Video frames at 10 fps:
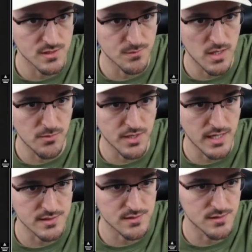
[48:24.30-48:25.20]
My opponent
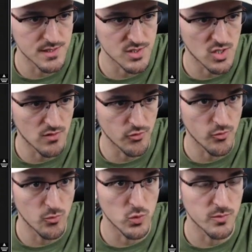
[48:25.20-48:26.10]
has this covered
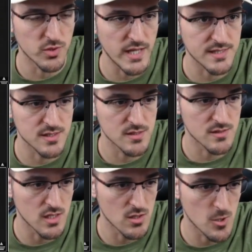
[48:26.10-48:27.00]
on multiple axes
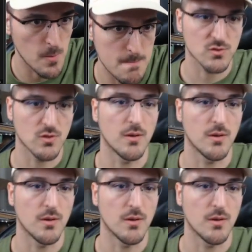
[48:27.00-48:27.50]
here, so